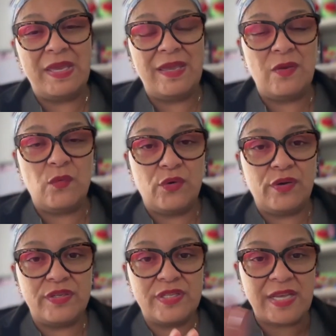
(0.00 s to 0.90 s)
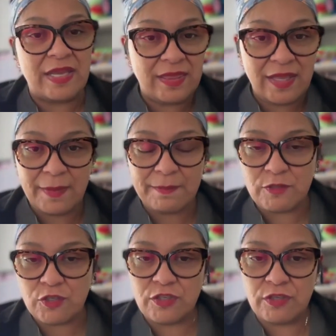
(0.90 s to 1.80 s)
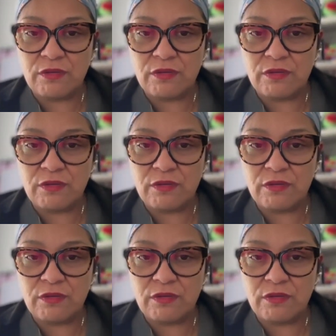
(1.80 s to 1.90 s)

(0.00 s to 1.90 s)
me or send them